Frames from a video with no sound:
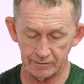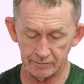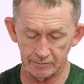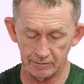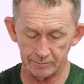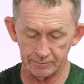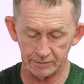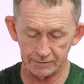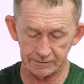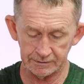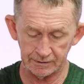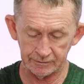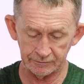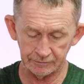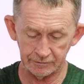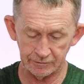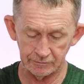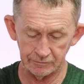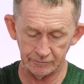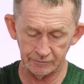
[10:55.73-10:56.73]
we will put the
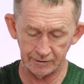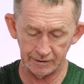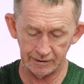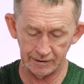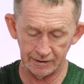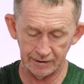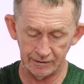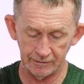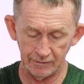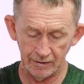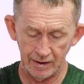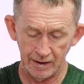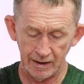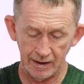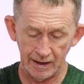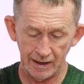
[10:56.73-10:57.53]
screws in here,